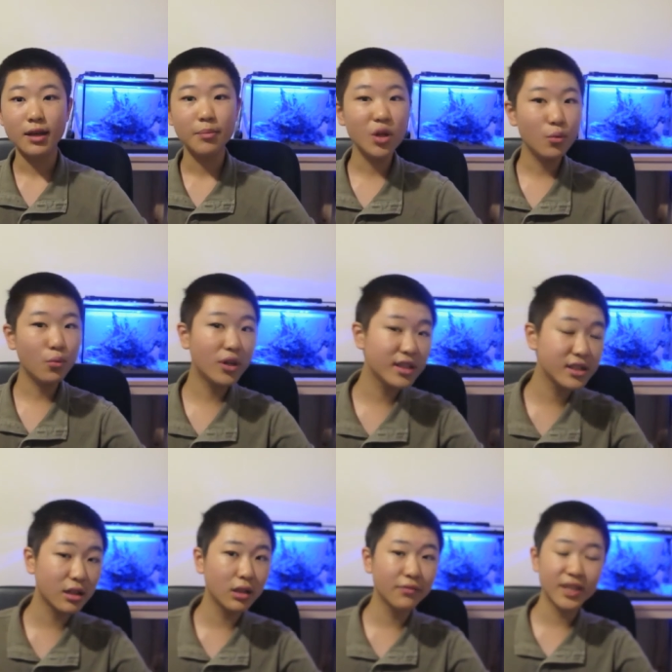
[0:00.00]
But what does
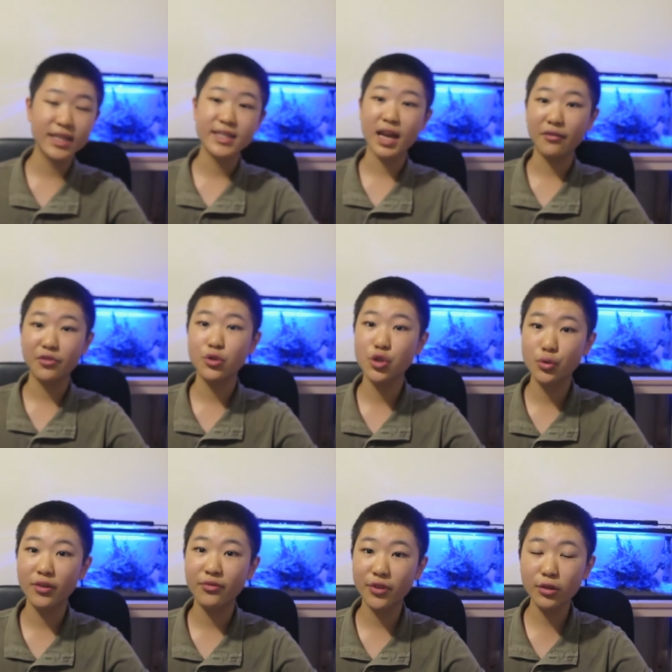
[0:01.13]
all of these have to do
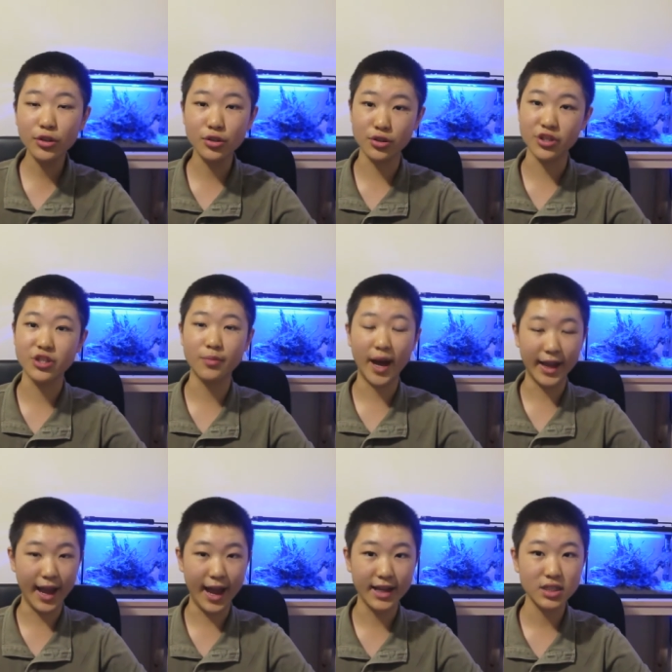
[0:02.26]
with filters, you
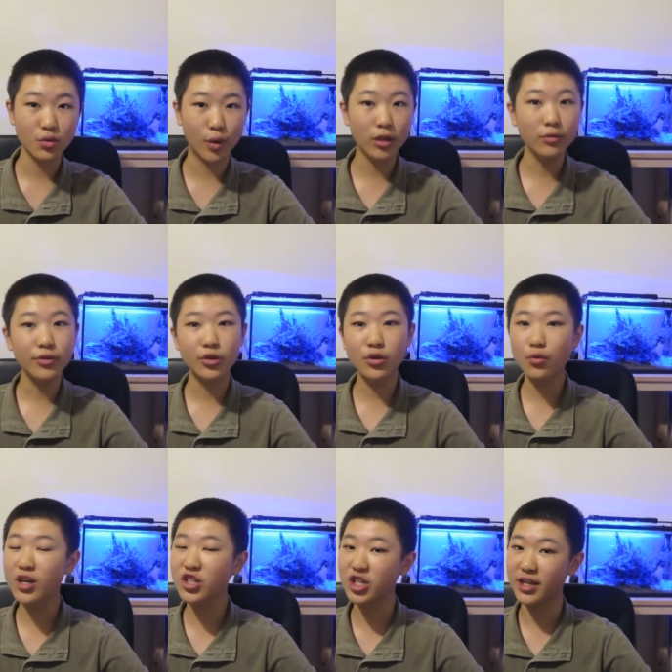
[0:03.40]
might ask? Well, good
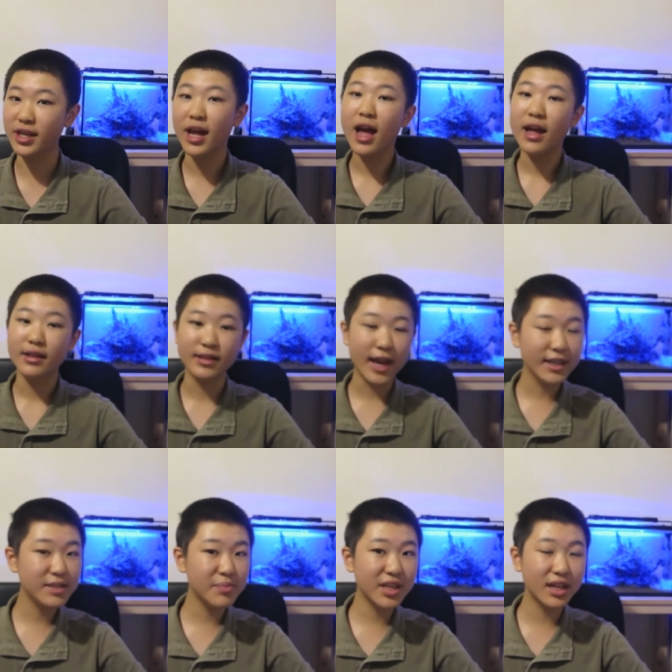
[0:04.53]
question. That
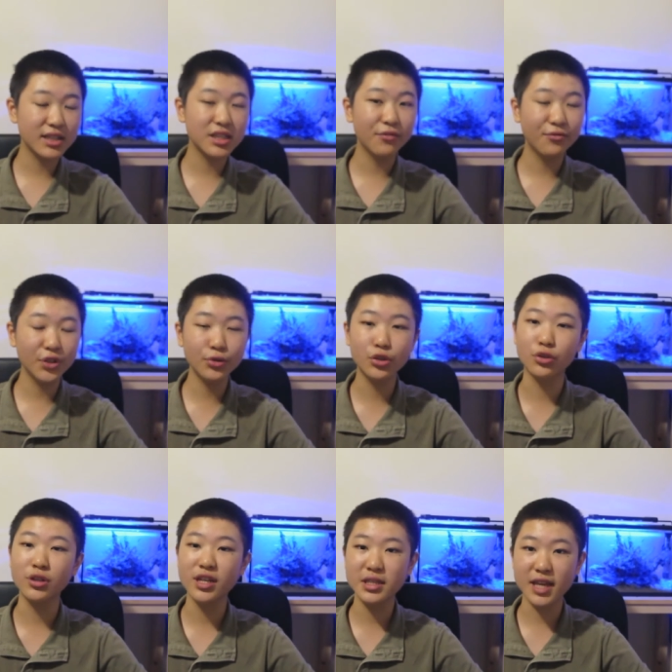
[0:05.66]
is because the
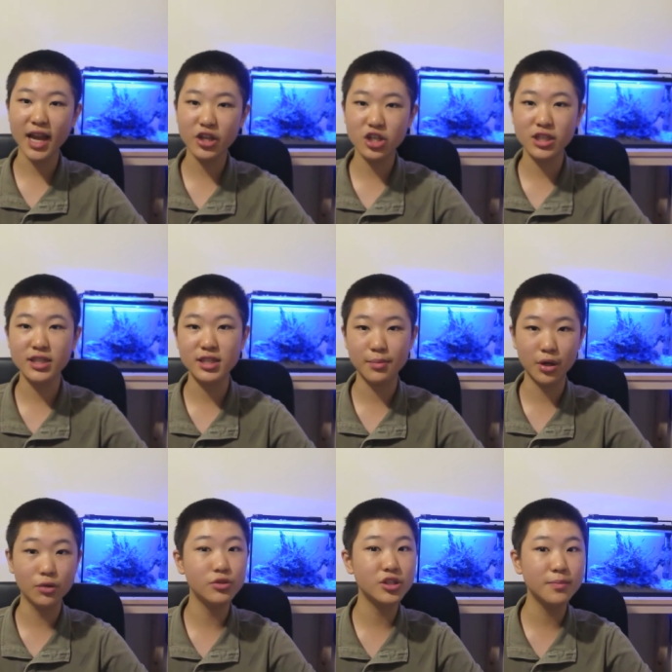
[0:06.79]
filter is actually
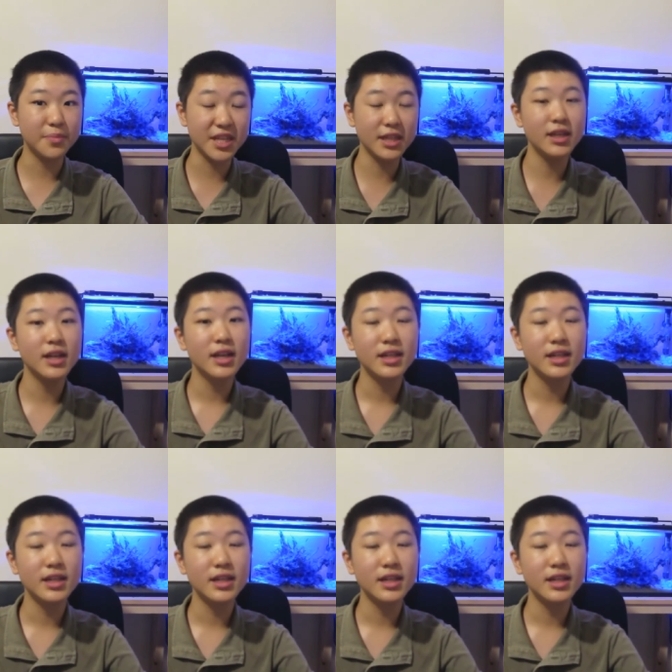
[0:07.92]
supposed to be